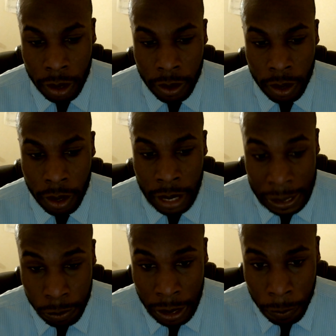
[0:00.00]
That's what
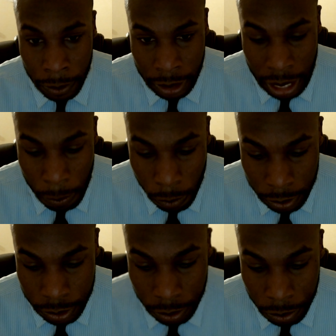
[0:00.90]
I want
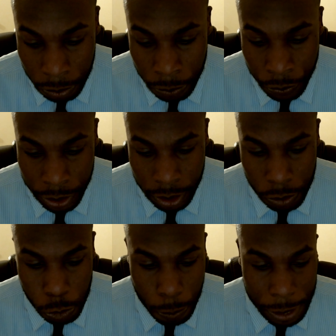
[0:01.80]
to
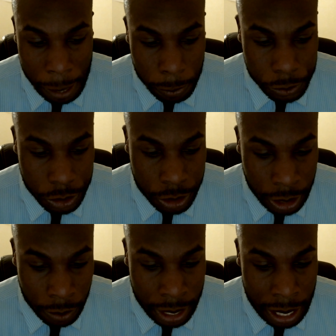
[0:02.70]
be able to share
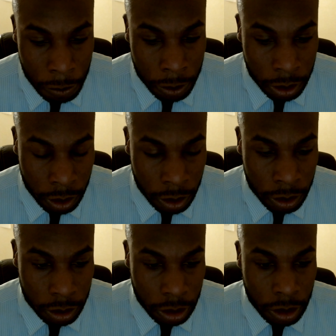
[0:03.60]
that with her.
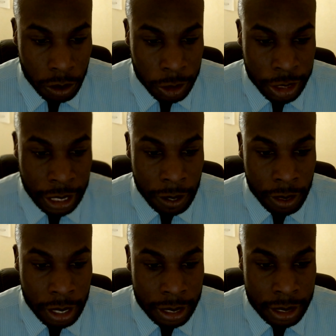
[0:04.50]
Share
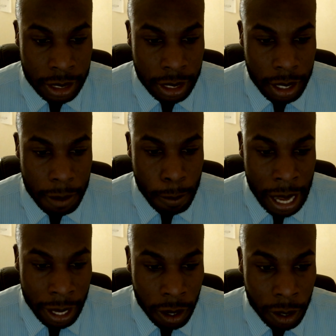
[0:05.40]
this, my
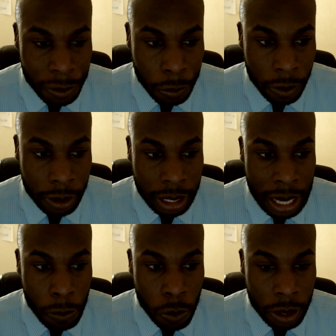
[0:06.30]
hard work, and I
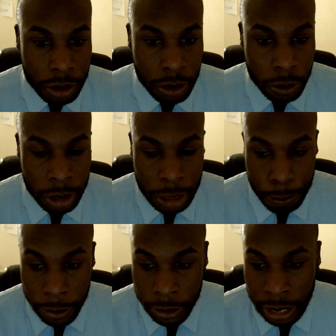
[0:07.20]
want to
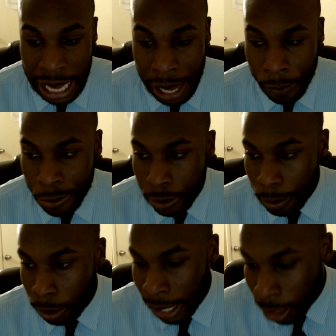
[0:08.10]
disperse it out through the
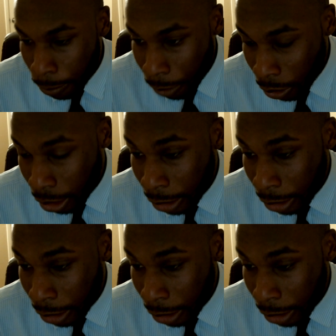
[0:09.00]
Black community